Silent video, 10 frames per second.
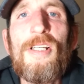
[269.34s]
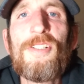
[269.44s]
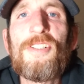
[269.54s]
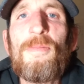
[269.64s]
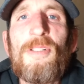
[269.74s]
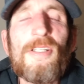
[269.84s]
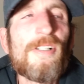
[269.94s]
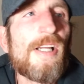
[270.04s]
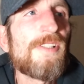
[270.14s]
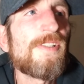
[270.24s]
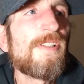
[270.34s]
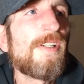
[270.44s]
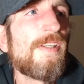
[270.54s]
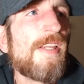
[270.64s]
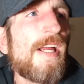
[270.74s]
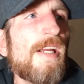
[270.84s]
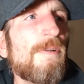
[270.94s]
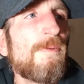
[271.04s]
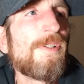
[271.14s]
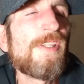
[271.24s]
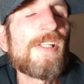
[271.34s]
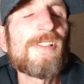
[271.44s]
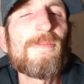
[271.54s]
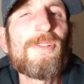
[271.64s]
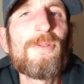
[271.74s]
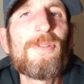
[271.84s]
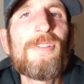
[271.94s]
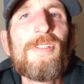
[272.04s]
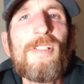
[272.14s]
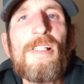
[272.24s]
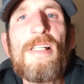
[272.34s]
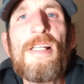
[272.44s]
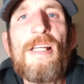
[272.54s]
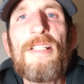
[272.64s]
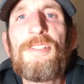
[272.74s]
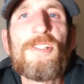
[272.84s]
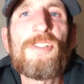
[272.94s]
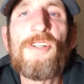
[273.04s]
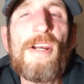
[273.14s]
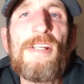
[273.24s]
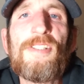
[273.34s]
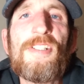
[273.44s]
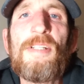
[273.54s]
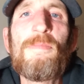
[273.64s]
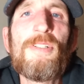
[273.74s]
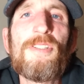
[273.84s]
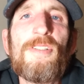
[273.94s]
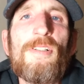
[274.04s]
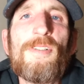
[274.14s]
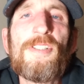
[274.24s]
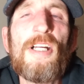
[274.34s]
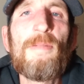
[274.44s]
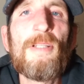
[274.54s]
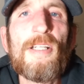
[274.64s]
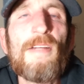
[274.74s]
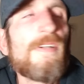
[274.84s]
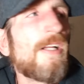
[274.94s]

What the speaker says: So I'm a little hesitant on that. And one of the things I'm doing is just trying to stay busy all the time. Like I've